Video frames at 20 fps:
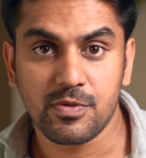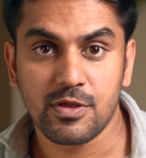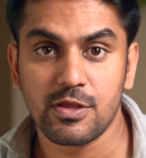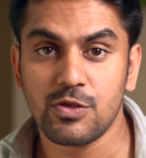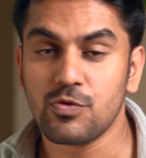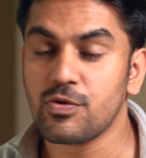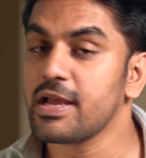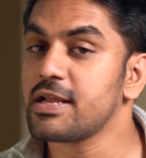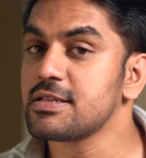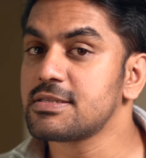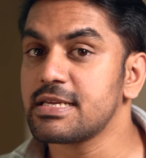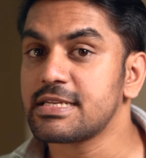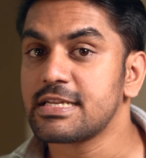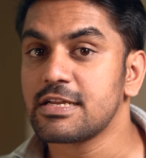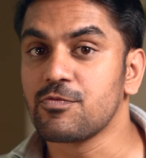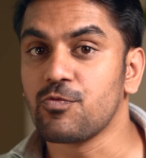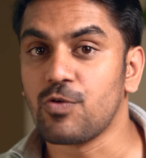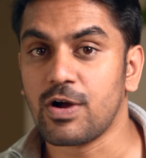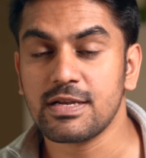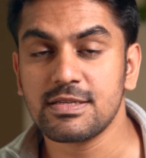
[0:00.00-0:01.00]
You can set
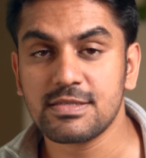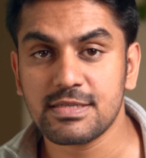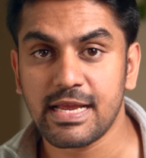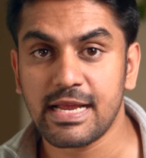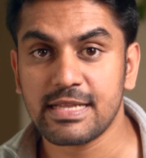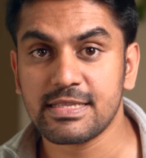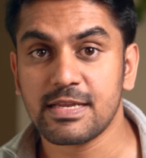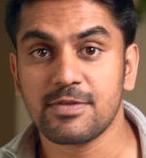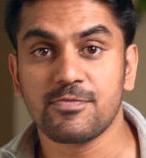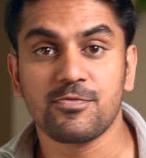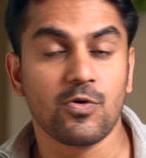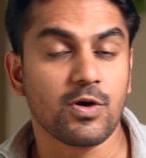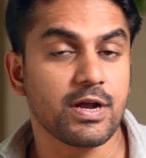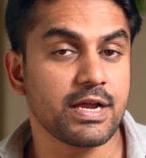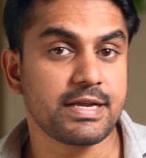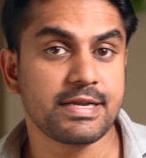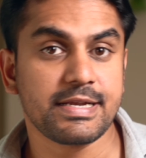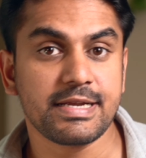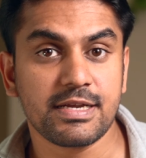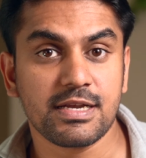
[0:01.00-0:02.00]
it once and then
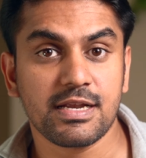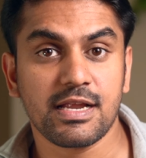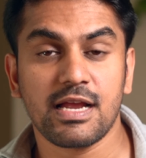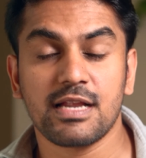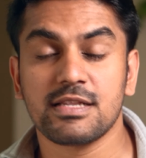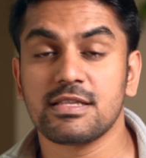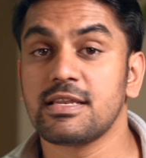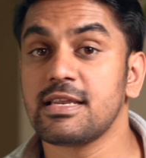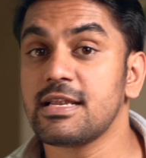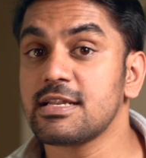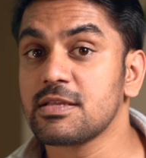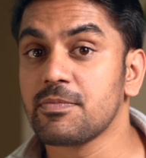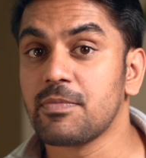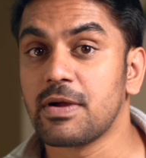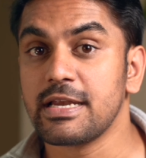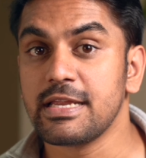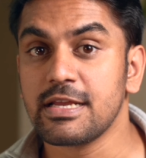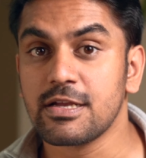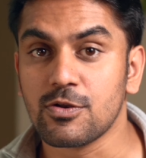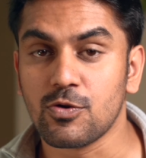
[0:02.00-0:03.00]
forget it and then let the
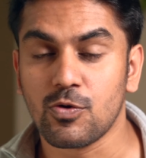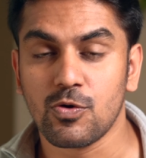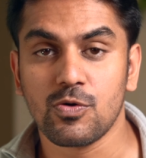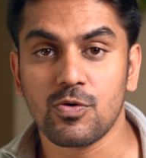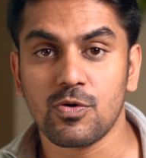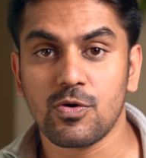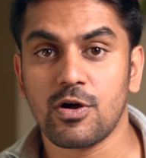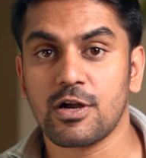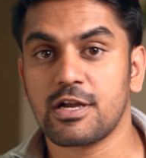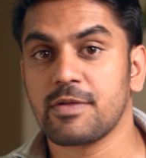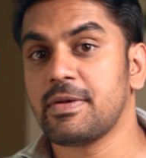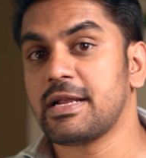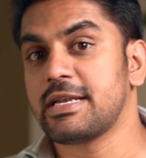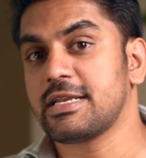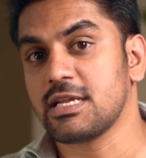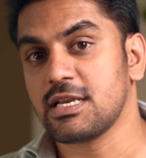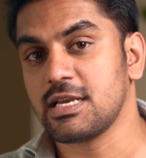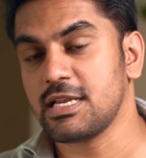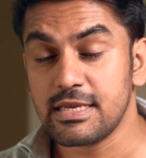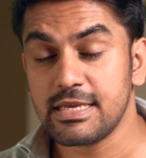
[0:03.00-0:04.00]
money grow
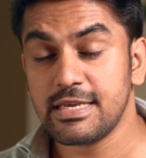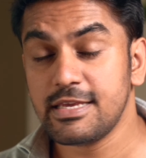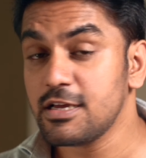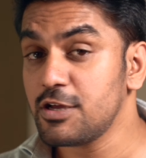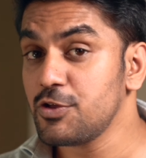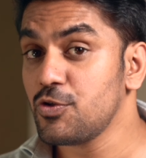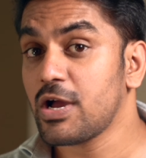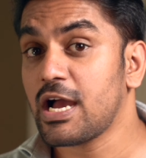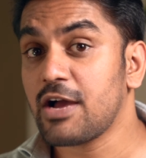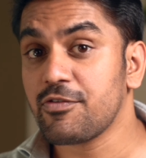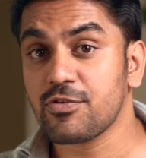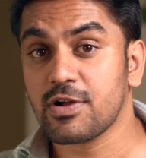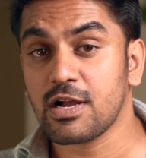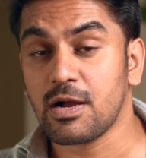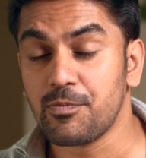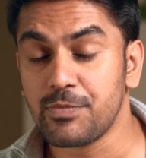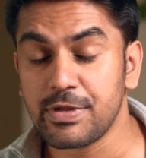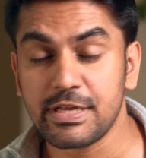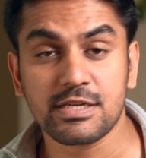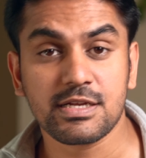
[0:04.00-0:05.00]
automatically. Here you have
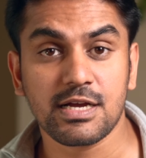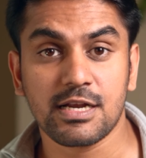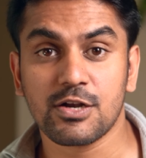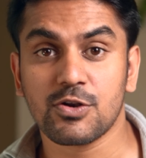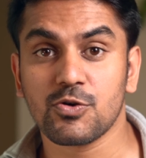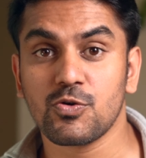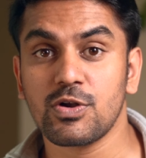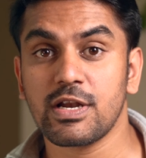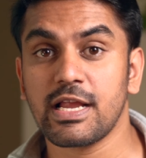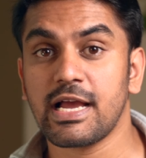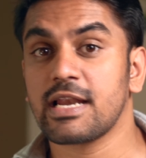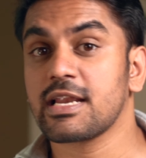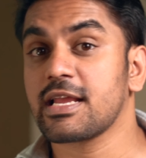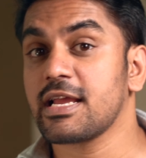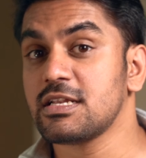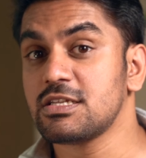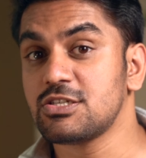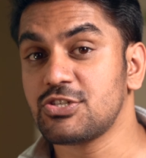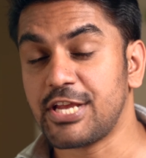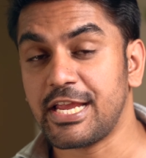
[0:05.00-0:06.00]
complete control and
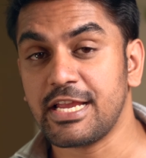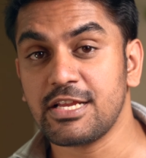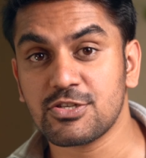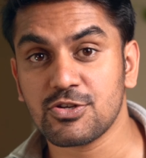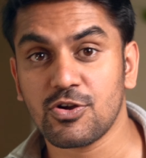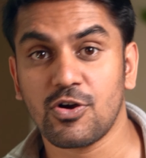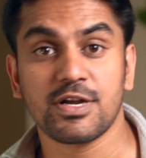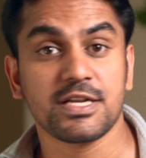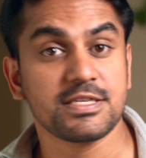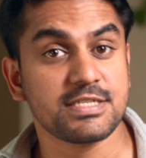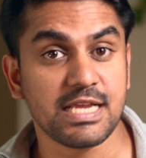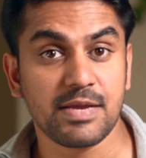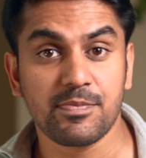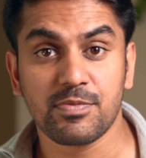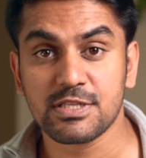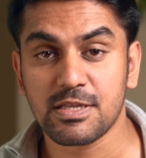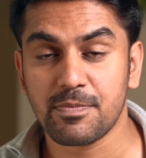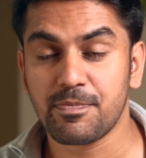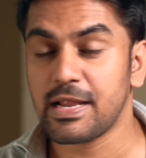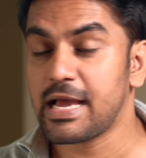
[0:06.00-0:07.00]
can change or
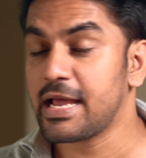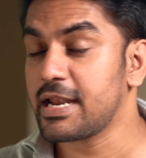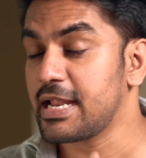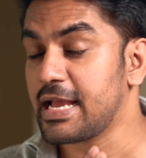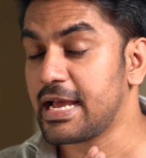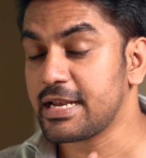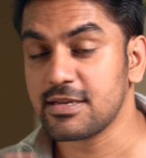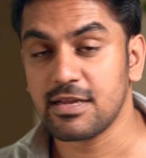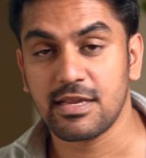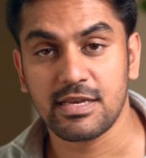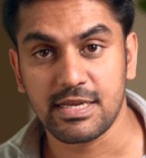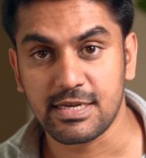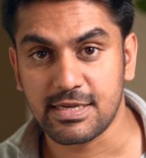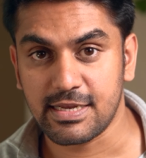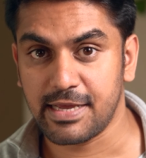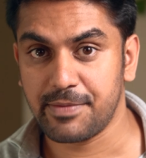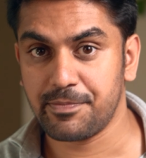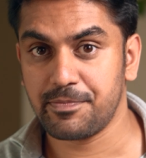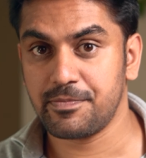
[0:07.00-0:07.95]
disable the plan at any time.